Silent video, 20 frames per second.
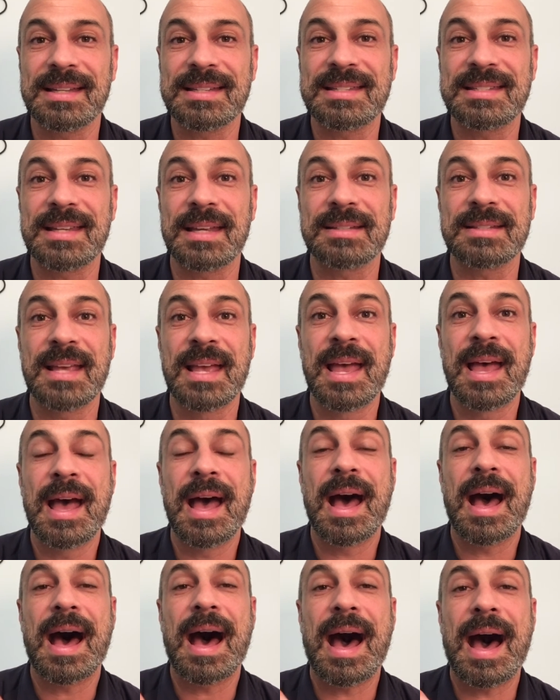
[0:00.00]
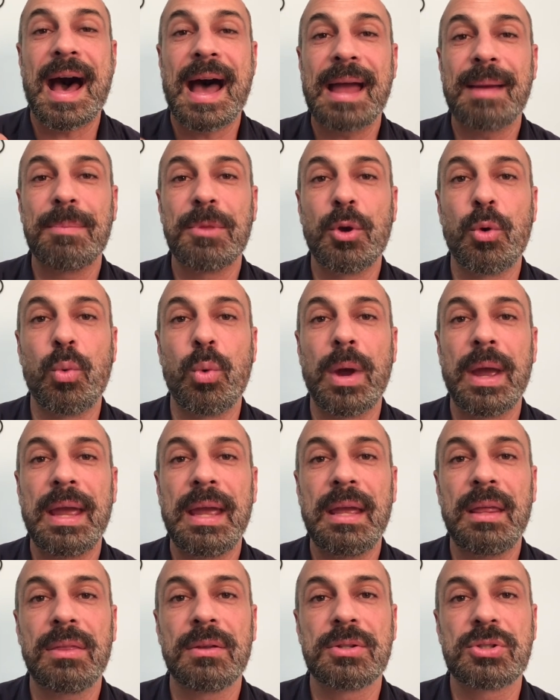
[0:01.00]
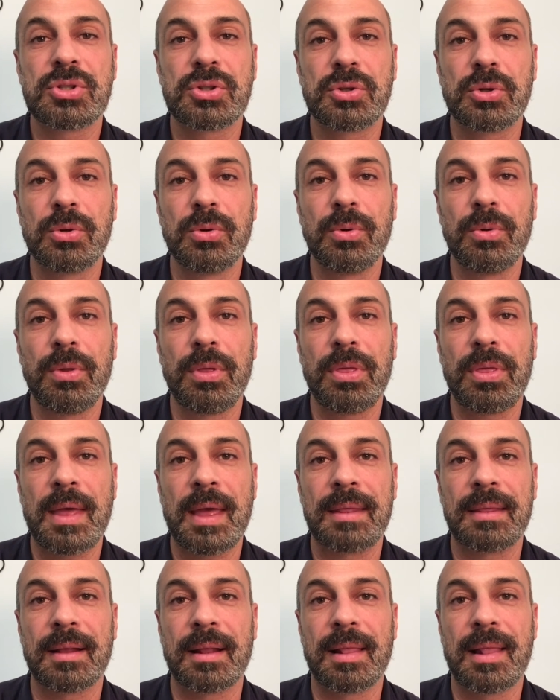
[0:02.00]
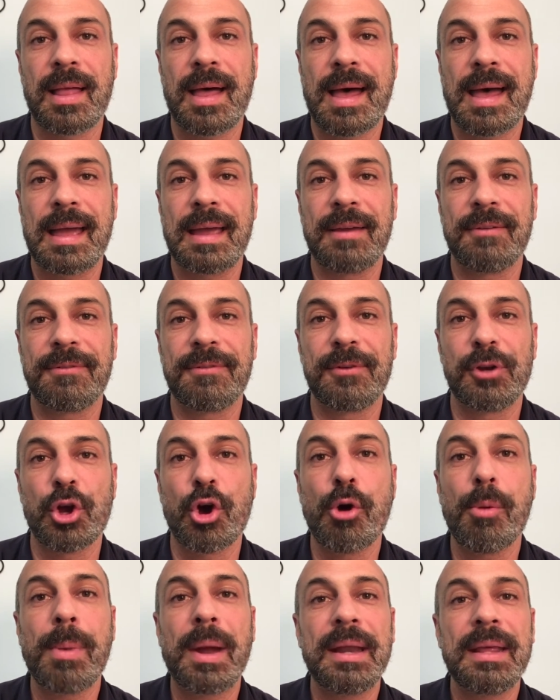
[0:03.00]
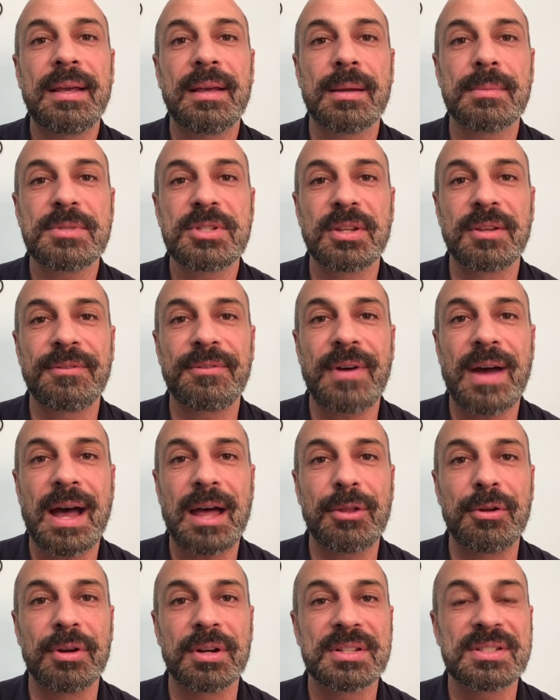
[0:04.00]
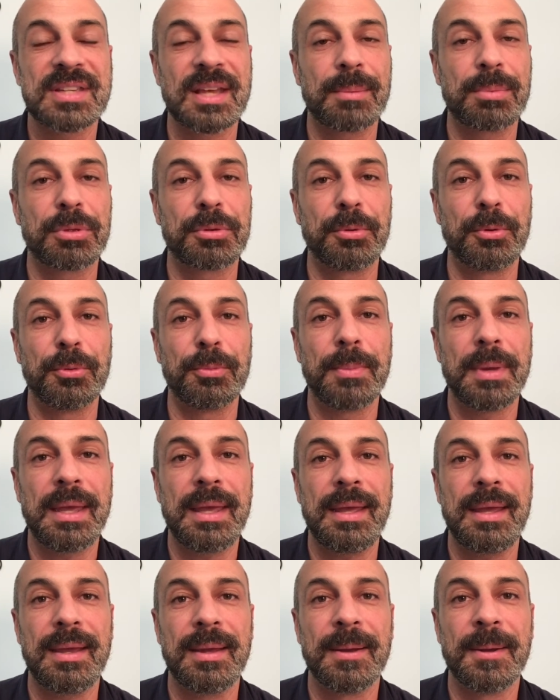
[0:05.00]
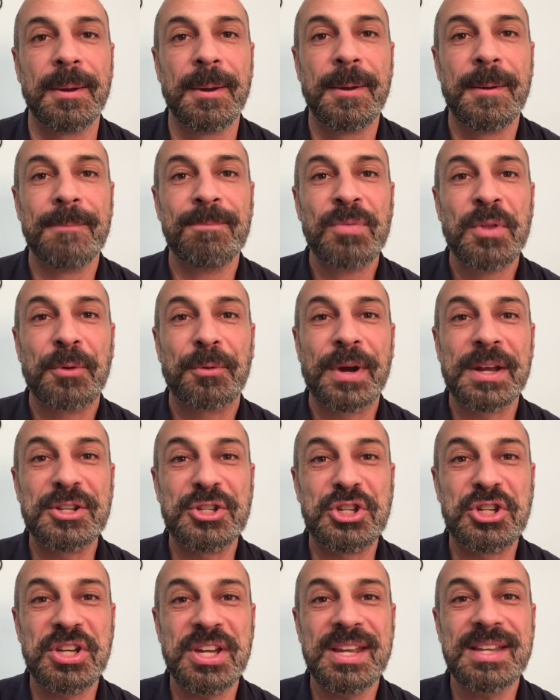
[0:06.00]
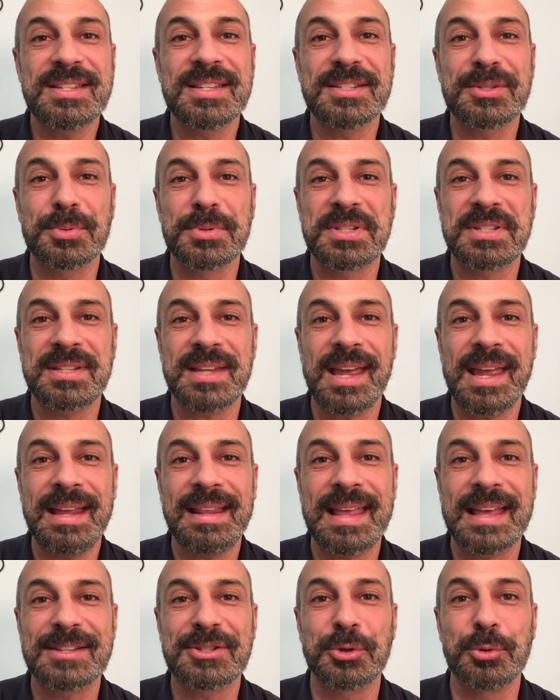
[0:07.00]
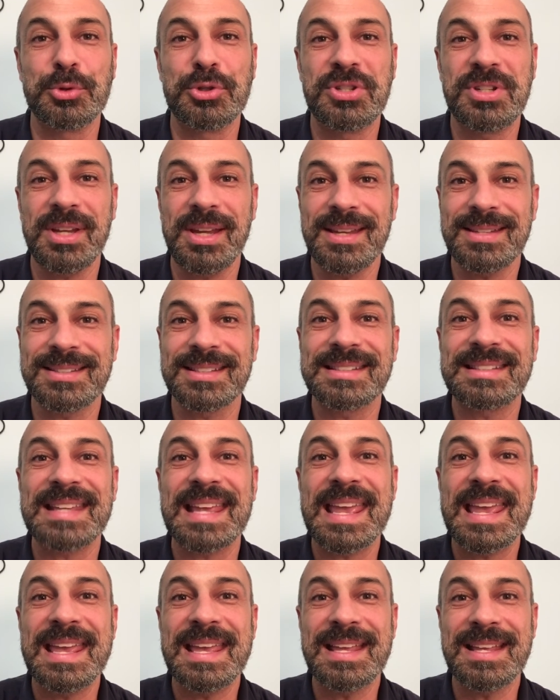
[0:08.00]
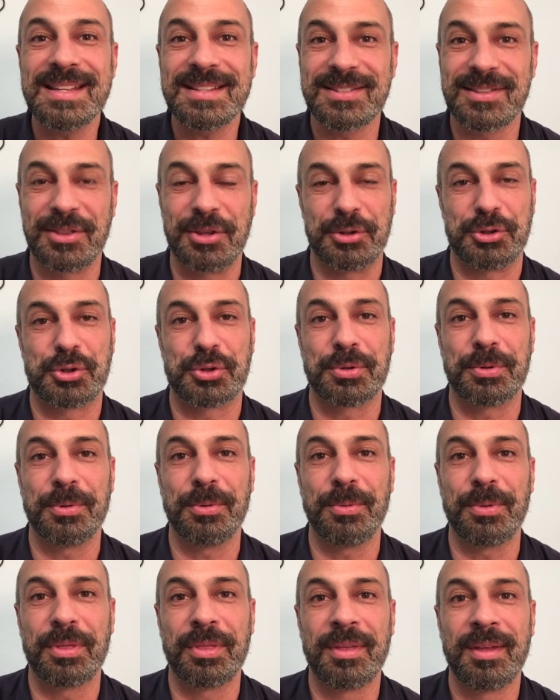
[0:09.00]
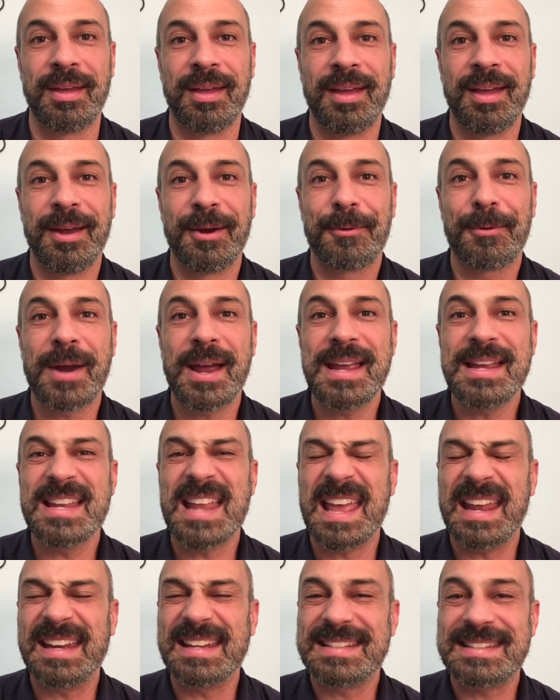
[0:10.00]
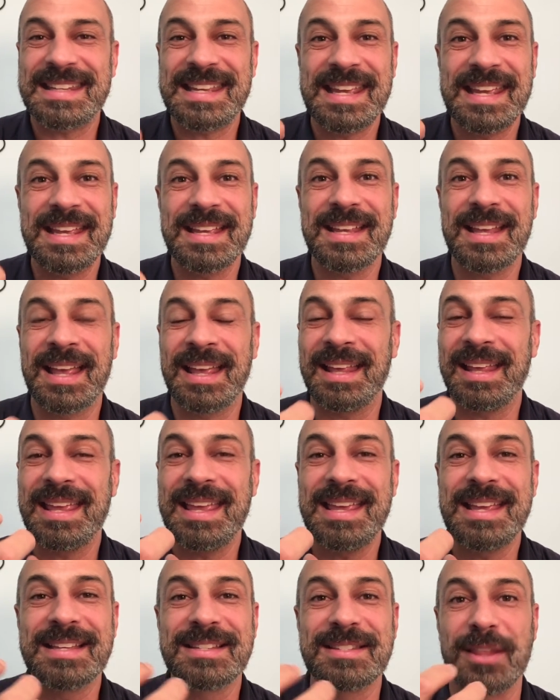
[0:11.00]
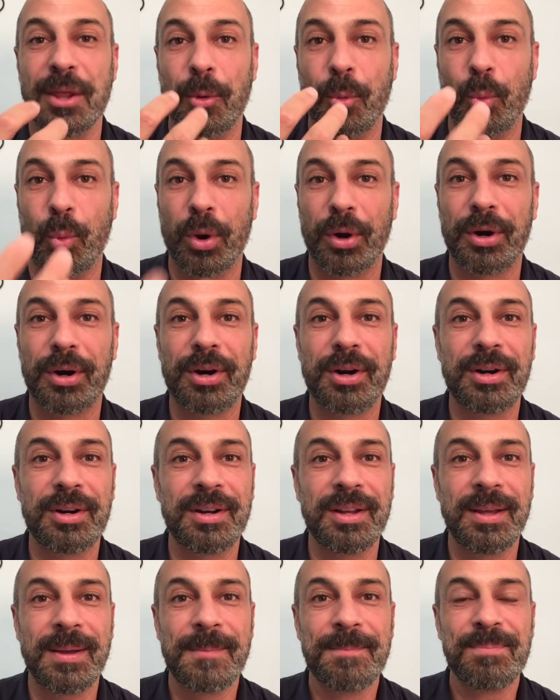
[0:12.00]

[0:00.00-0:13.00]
and says, I'm the way, the truth, and the life. Nobody comes to the Father except through me. Right? Jesus was saying that. So Jesus is the truth. Right? And it's he is the Word.